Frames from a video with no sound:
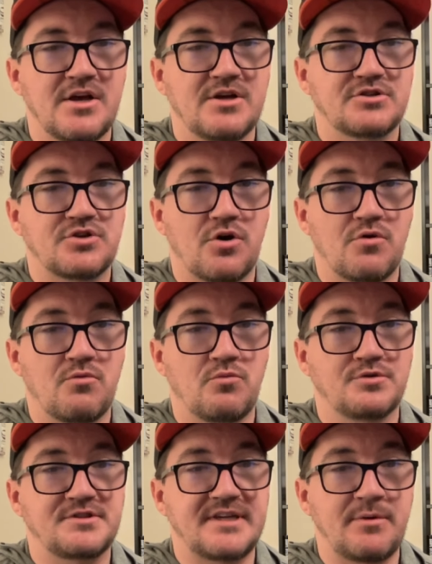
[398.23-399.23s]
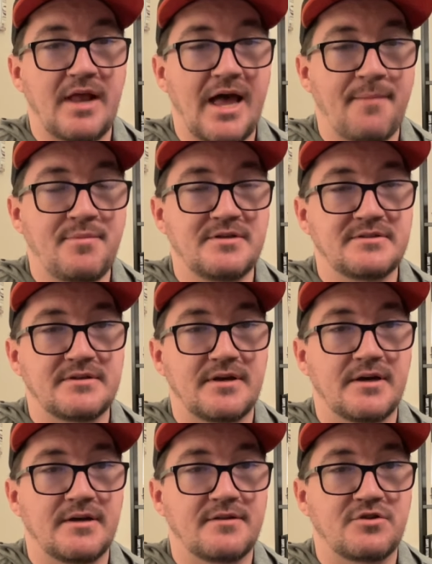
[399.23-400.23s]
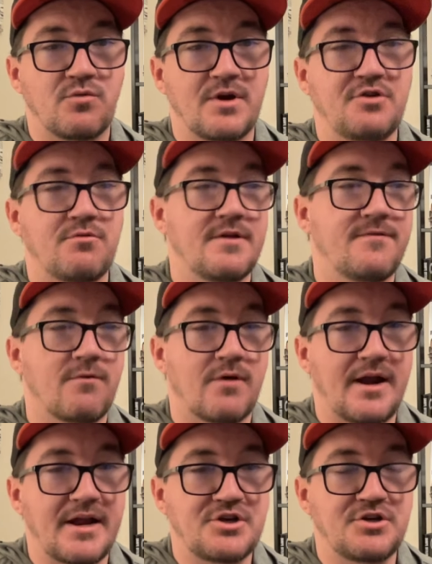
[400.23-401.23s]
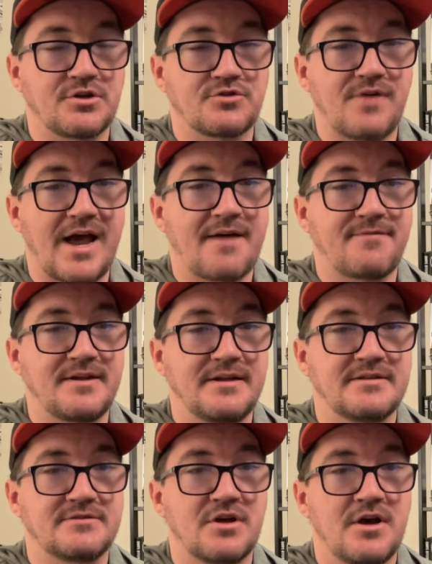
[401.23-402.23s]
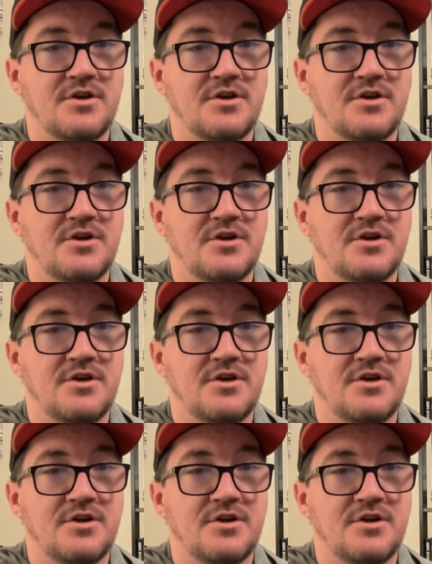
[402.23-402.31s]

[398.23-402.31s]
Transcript: So we'll see what happens. The 2024 NHL Draft is